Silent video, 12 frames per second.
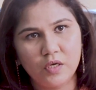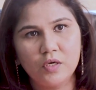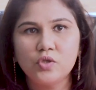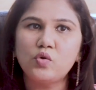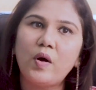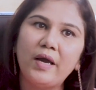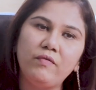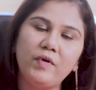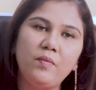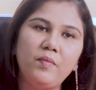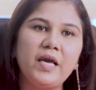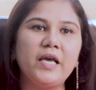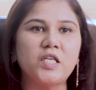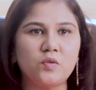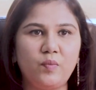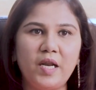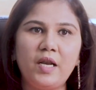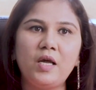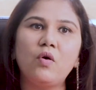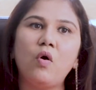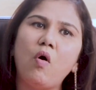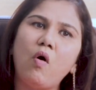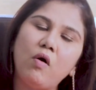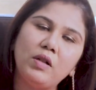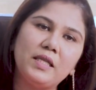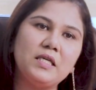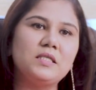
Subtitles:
So I will be explaining all these